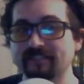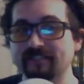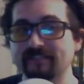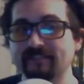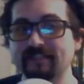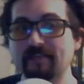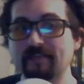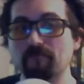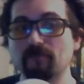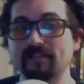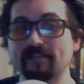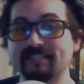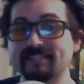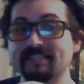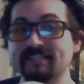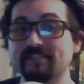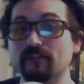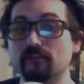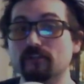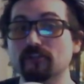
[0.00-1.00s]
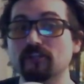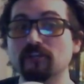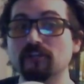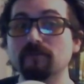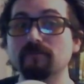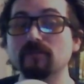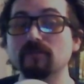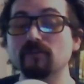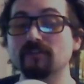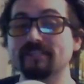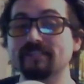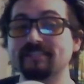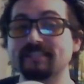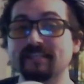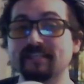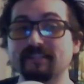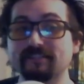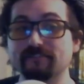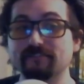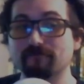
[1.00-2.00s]
They want to see their
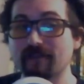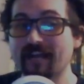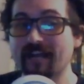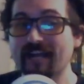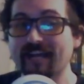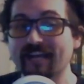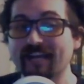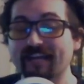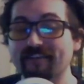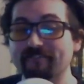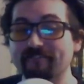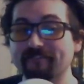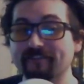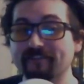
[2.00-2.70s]
community thrive.